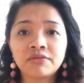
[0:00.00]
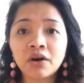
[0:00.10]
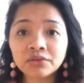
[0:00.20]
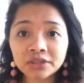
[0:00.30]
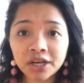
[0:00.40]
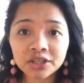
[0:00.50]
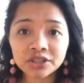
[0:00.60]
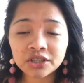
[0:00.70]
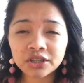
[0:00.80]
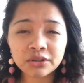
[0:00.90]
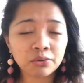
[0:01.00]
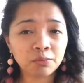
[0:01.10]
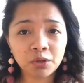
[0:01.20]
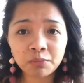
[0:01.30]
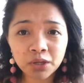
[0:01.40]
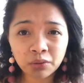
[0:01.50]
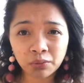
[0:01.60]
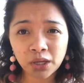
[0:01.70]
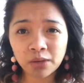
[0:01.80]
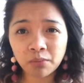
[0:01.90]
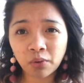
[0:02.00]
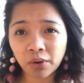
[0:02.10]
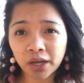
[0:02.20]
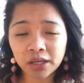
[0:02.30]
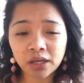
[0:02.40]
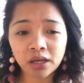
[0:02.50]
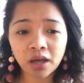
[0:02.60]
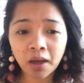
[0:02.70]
foundation or BB cream or any